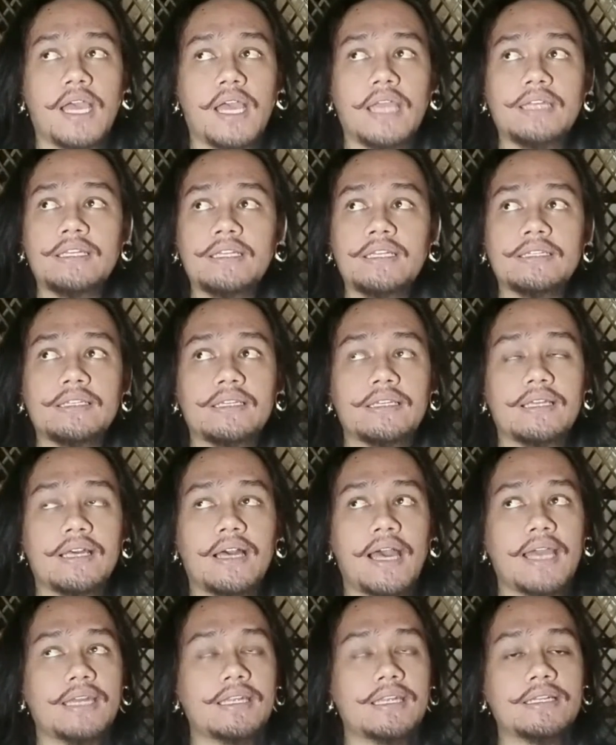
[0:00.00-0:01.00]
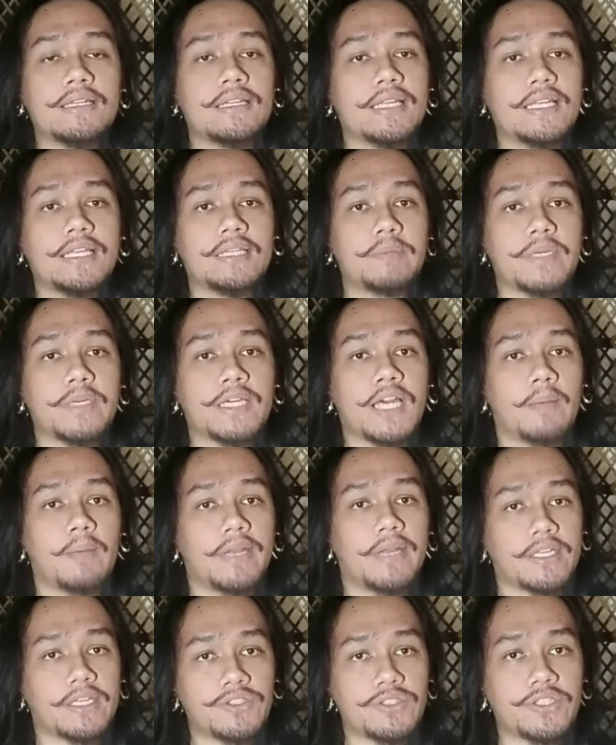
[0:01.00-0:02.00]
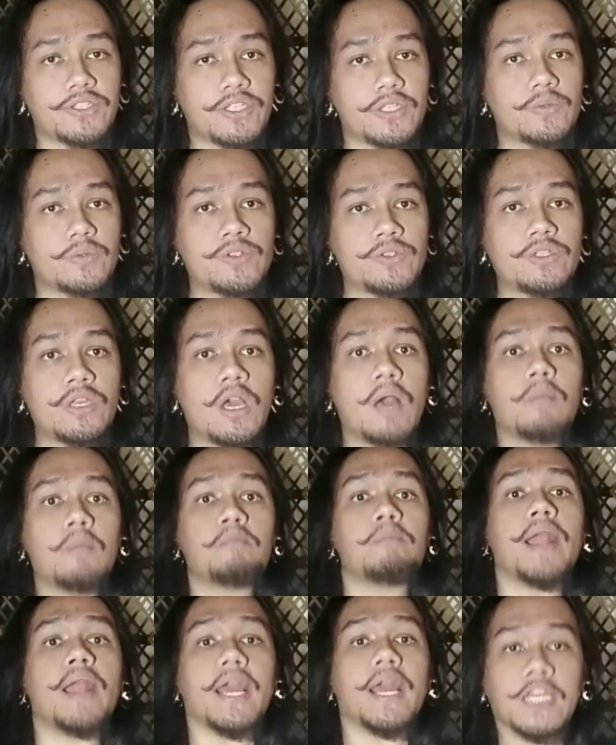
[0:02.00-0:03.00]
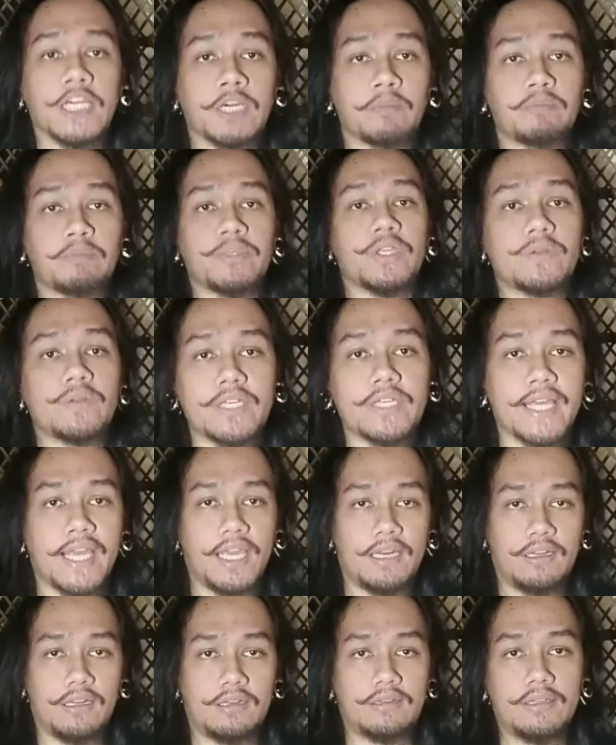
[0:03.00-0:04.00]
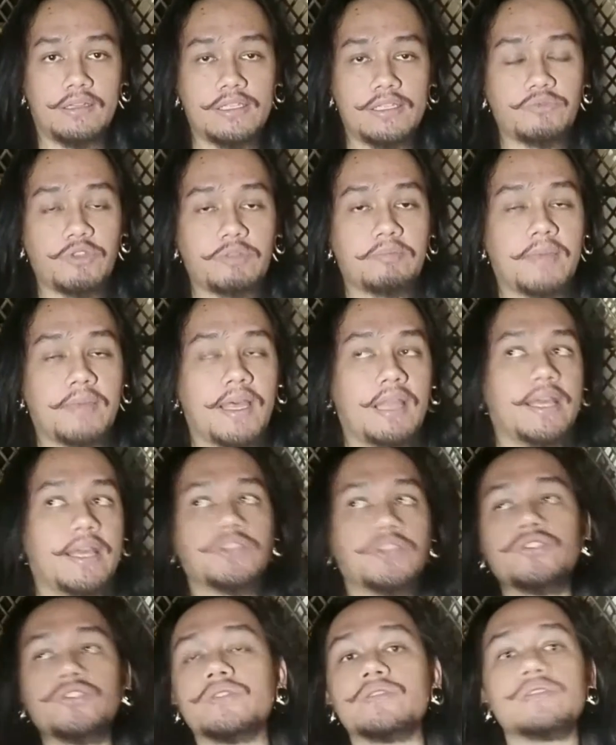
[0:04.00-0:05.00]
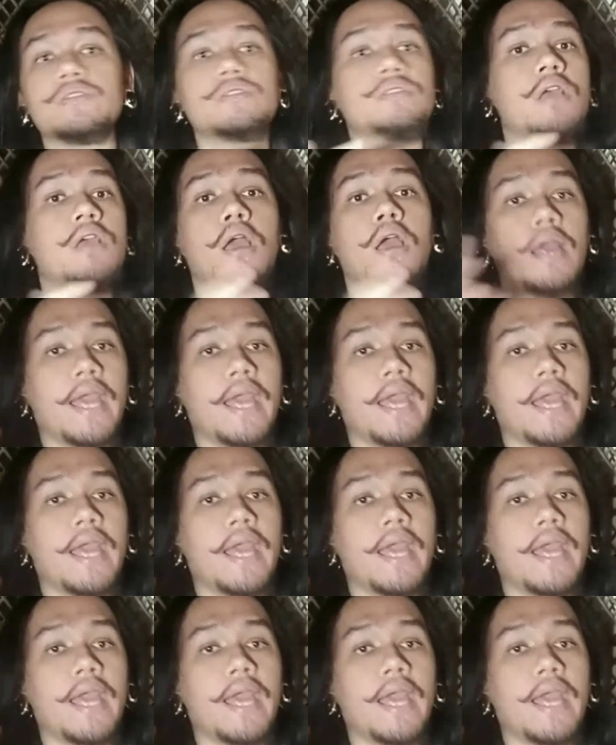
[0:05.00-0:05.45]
I didn't let it become an excuse, but I communicated this with my lecturers.